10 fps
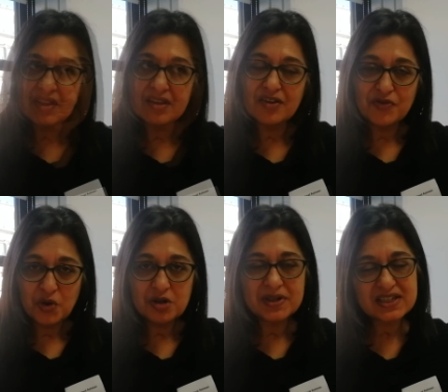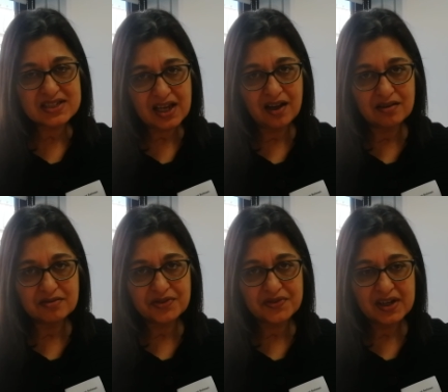The forum
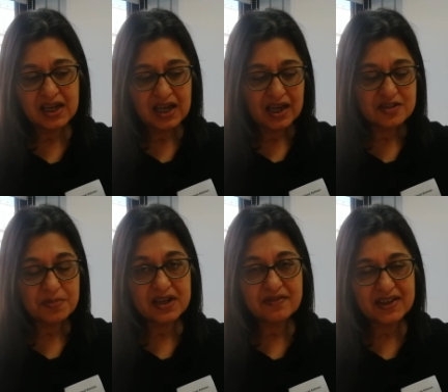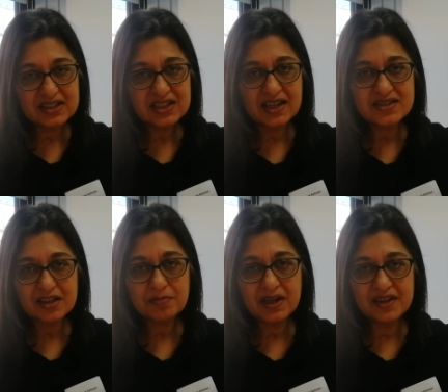itself has been a
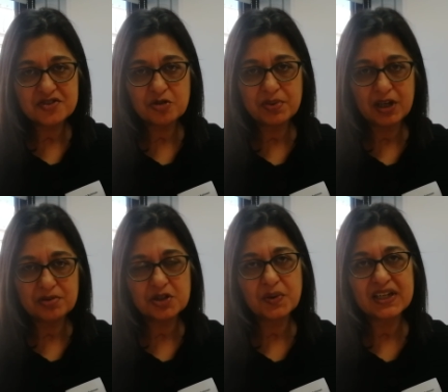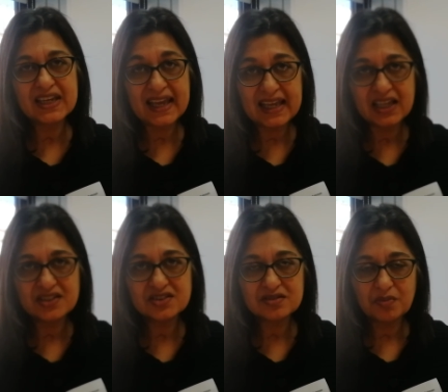fantastic place to be able to
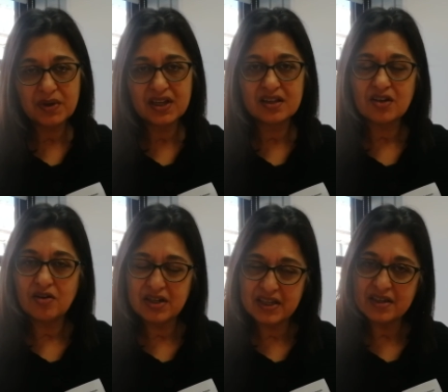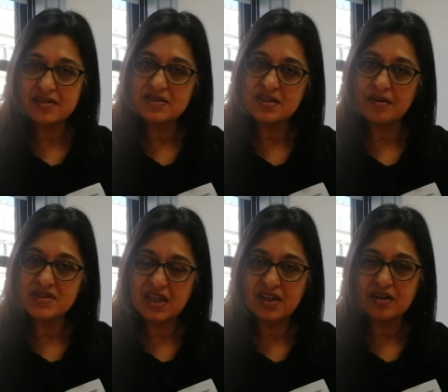engage with colleagues and
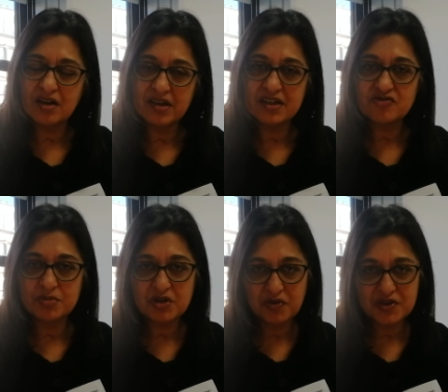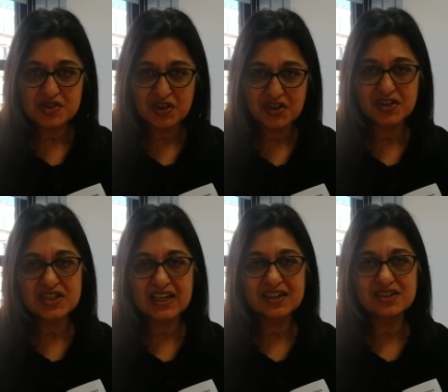senior colleagues from across the third
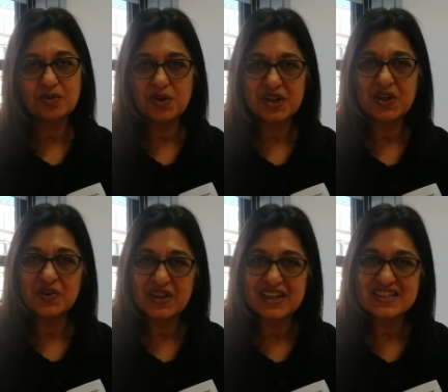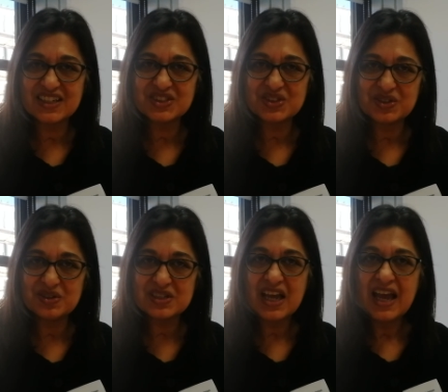sector working on these
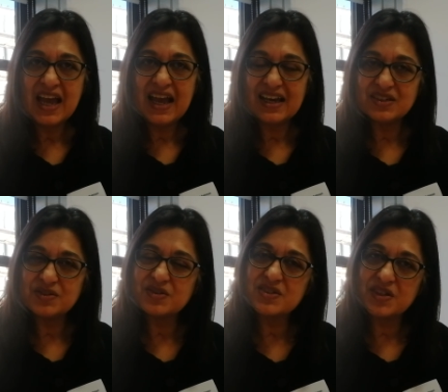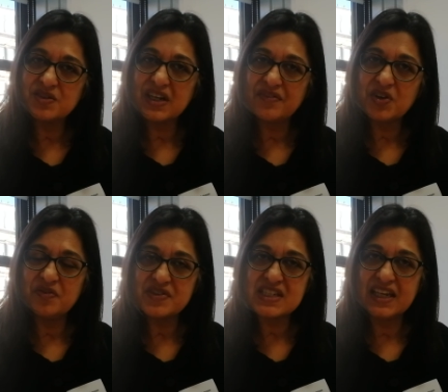issues, and also to have
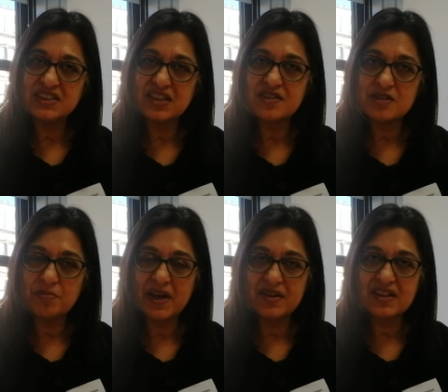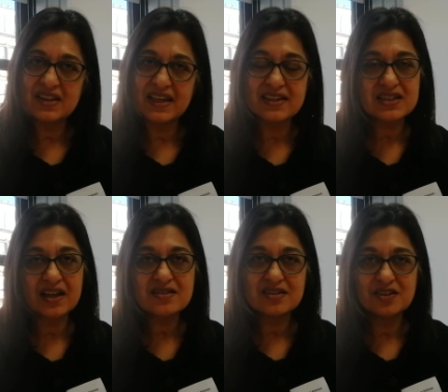conversations about the things
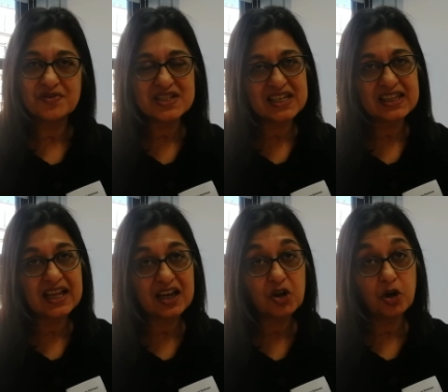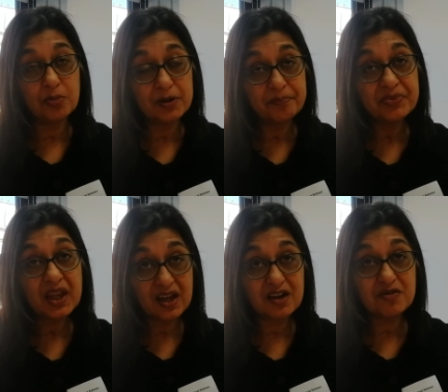that are surfacing that are common
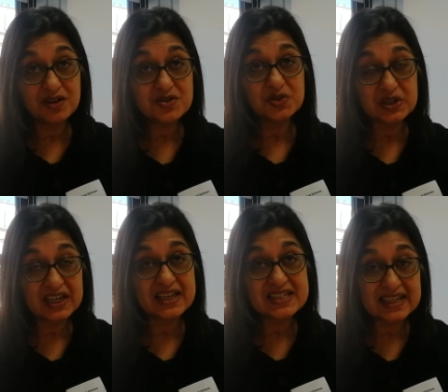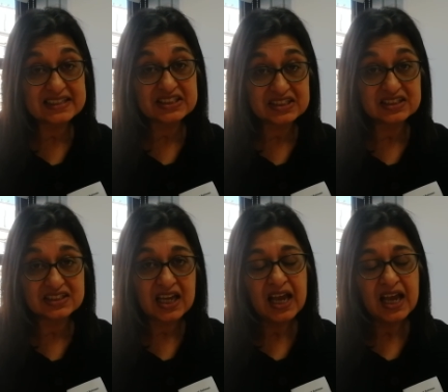across organisations,